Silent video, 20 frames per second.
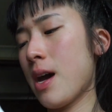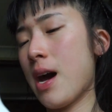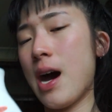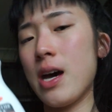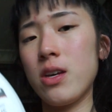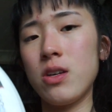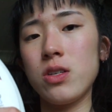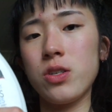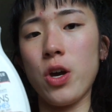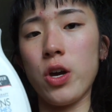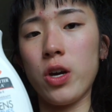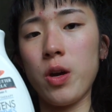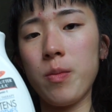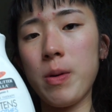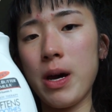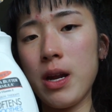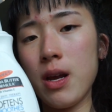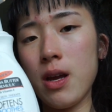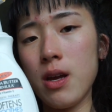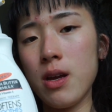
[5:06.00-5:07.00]
I'll use cocoa
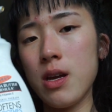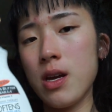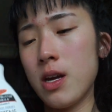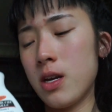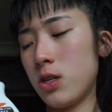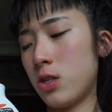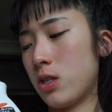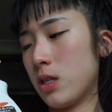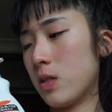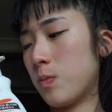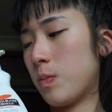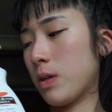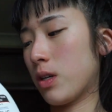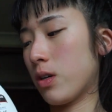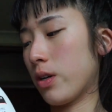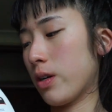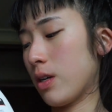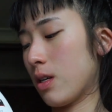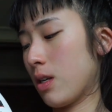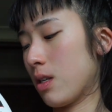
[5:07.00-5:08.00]
butter just
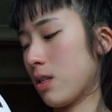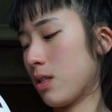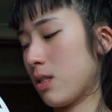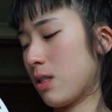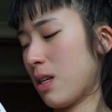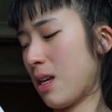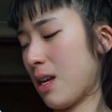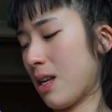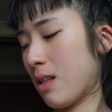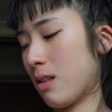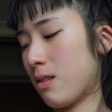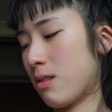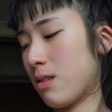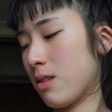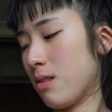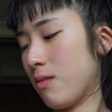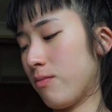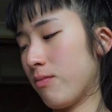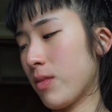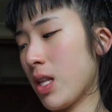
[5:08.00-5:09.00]
because
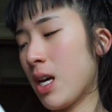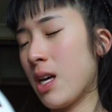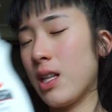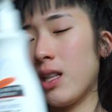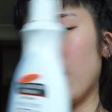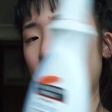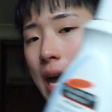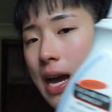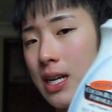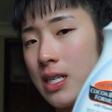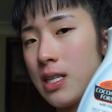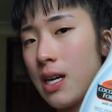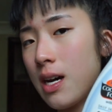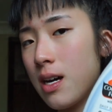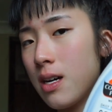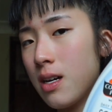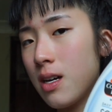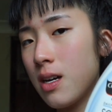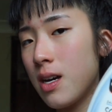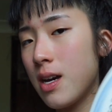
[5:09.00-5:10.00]
it's
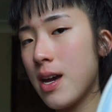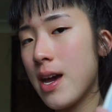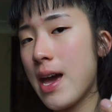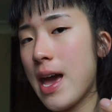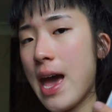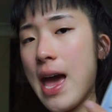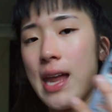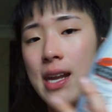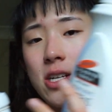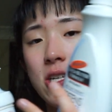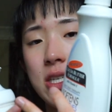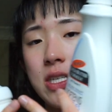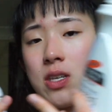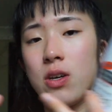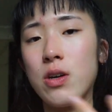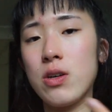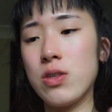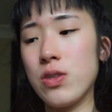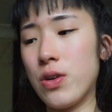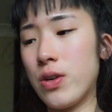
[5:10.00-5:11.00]
lighter and it just
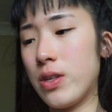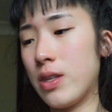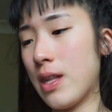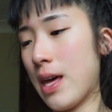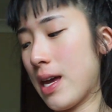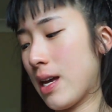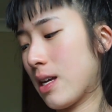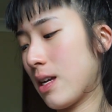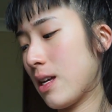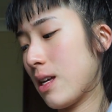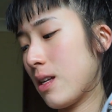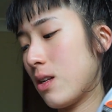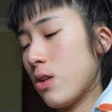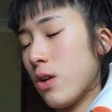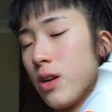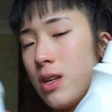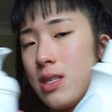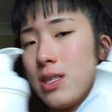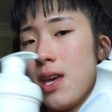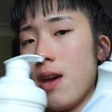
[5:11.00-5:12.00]
goes on like
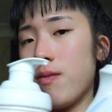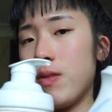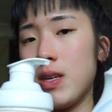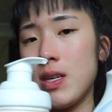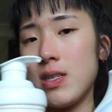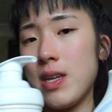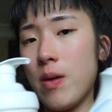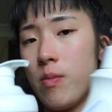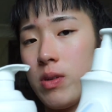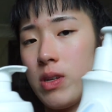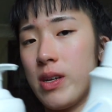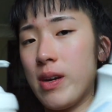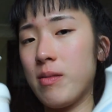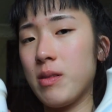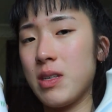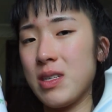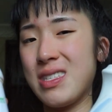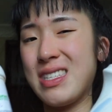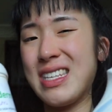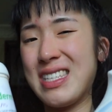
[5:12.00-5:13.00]
not as heavy as Epaderm,
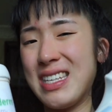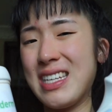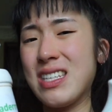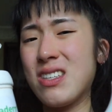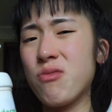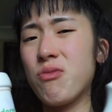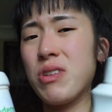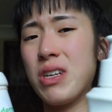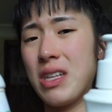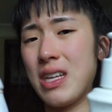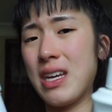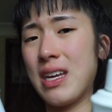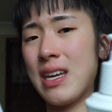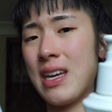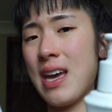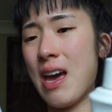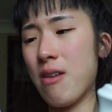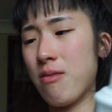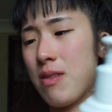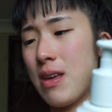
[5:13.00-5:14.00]
because this is really
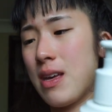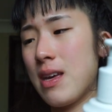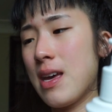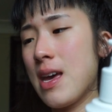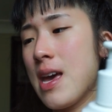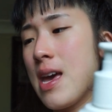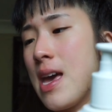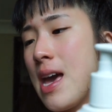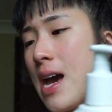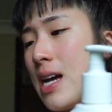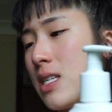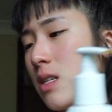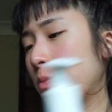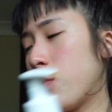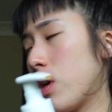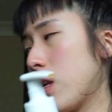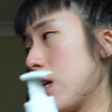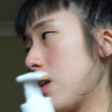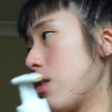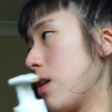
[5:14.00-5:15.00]
heavy as a
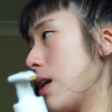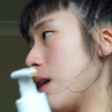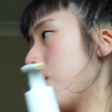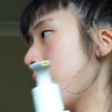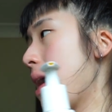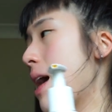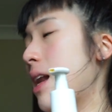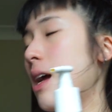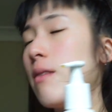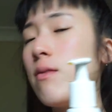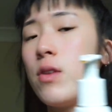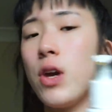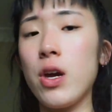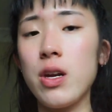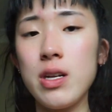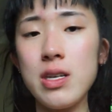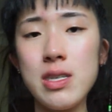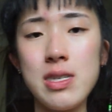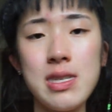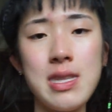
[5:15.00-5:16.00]
body cream. And I've
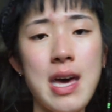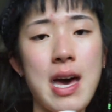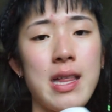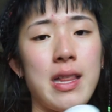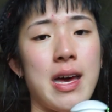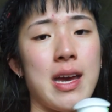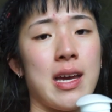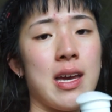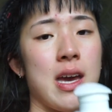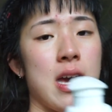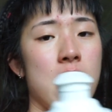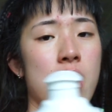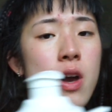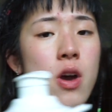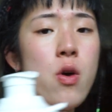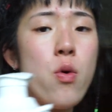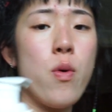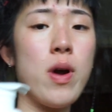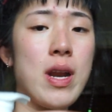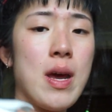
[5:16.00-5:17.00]
noticed that like
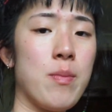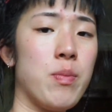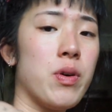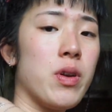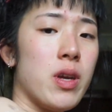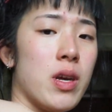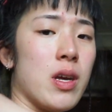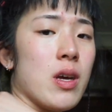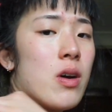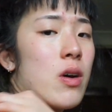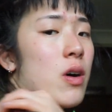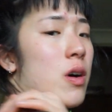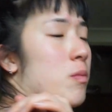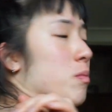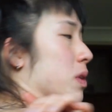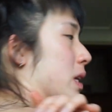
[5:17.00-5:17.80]
when I put it on